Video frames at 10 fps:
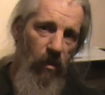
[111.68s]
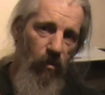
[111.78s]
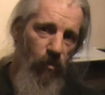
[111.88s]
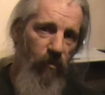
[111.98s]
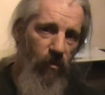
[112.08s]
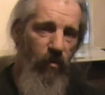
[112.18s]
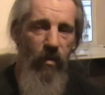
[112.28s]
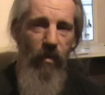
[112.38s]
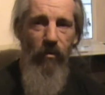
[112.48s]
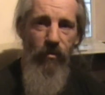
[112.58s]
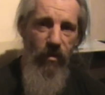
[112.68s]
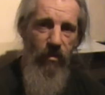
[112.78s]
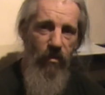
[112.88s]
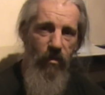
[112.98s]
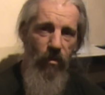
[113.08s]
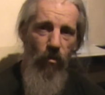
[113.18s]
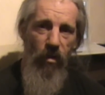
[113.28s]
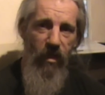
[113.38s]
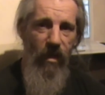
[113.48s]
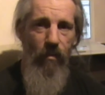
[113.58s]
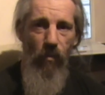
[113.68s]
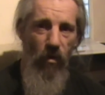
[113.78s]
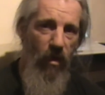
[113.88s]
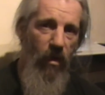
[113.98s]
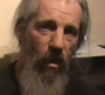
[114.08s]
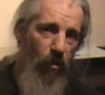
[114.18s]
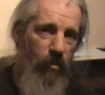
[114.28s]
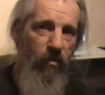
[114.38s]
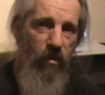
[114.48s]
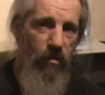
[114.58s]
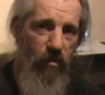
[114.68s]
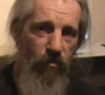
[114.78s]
with your email address, you're not going to get my home address,